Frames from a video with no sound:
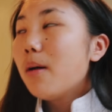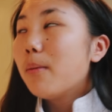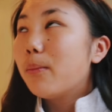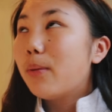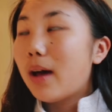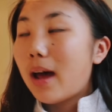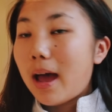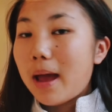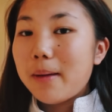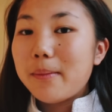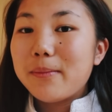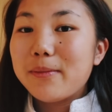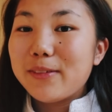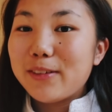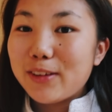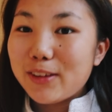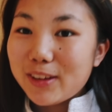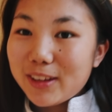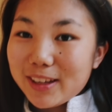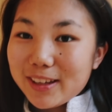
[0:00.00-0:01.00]
But I'm
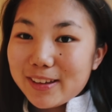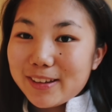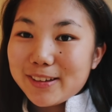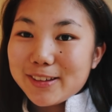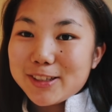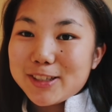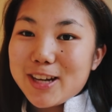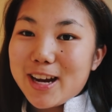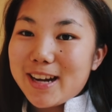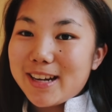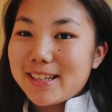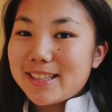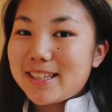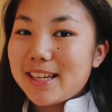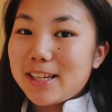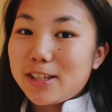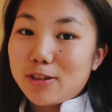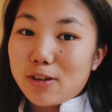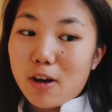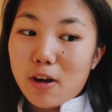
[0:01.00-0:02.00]
really gonna try to
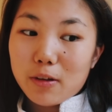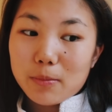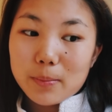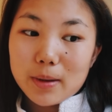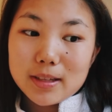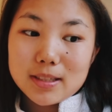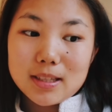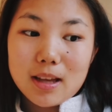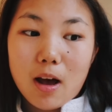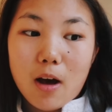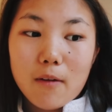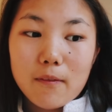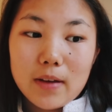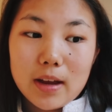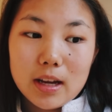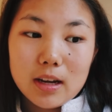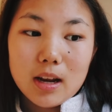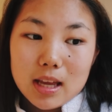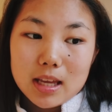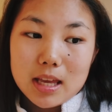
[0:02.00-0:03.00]
stay strong with myself
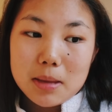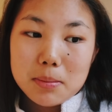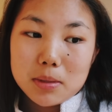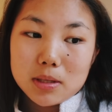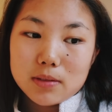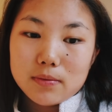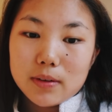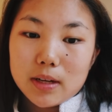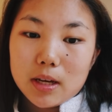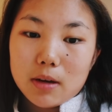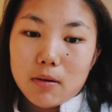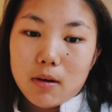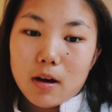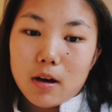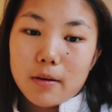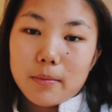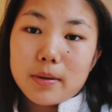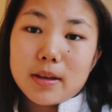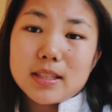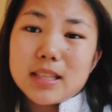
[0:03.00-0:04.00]
and keep this video
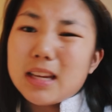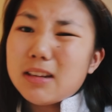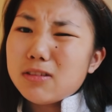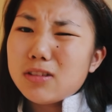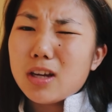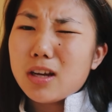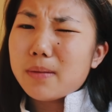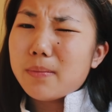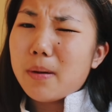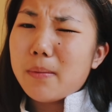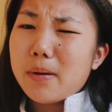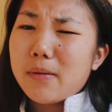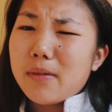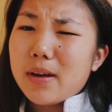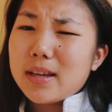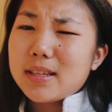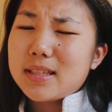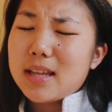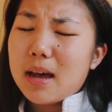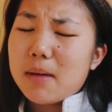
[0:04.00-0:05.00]
up because I don't talk about my
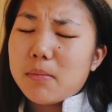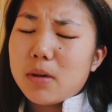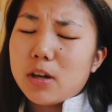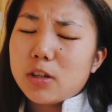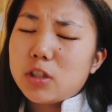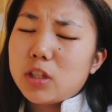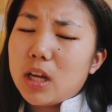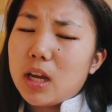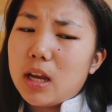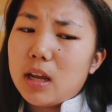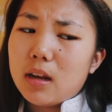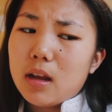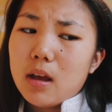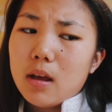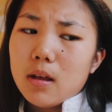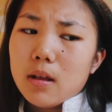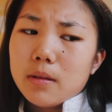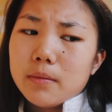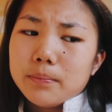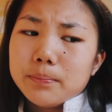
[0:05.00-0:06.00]
race that much and
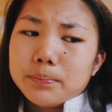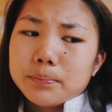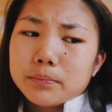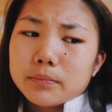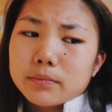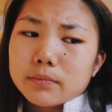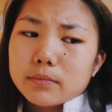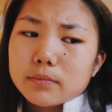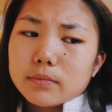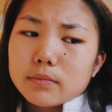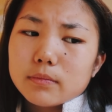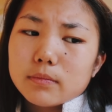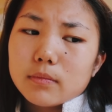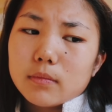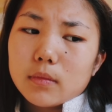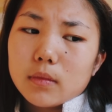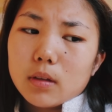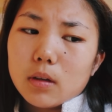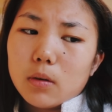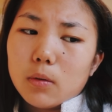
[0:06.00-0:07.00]

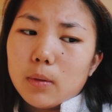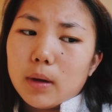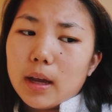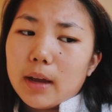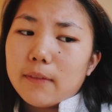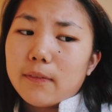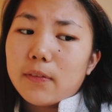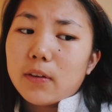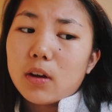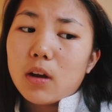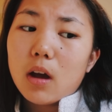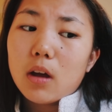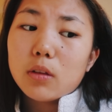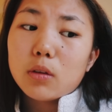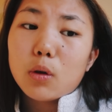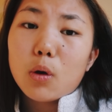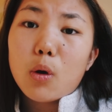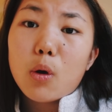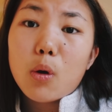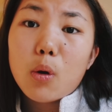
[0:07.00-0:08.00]
Oh wait, I forgot
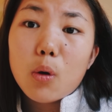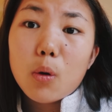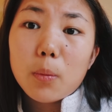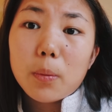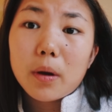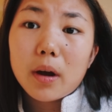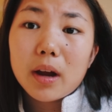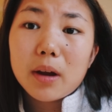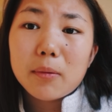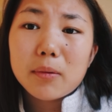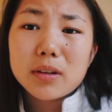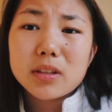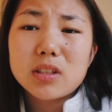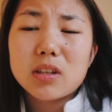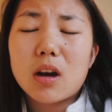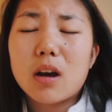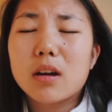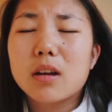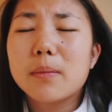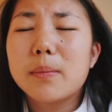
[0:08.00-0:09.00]
the whole part I want to
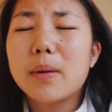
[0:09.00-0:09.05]
talk